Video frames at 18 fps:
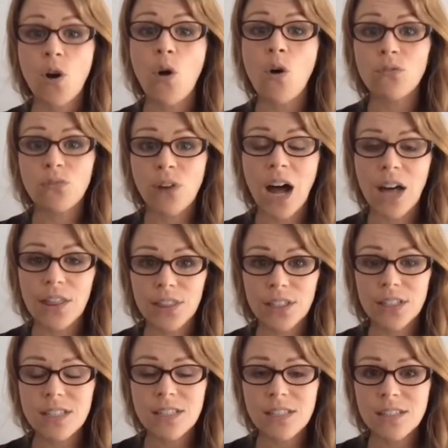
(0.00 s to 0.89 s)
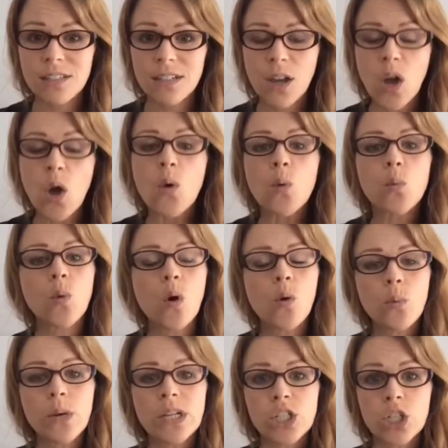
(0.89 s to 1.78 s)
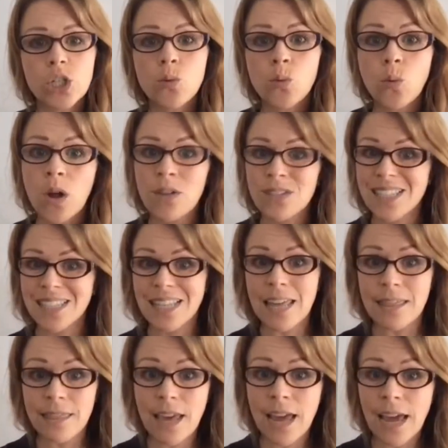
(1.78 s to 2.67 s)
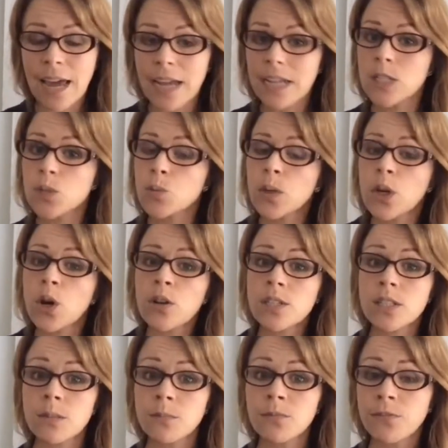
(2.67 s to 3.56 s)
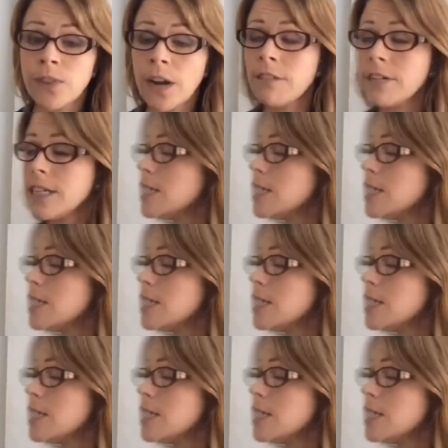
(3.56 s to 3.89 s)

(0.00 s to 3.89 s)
of others, what we do whilst they're there is we ask them very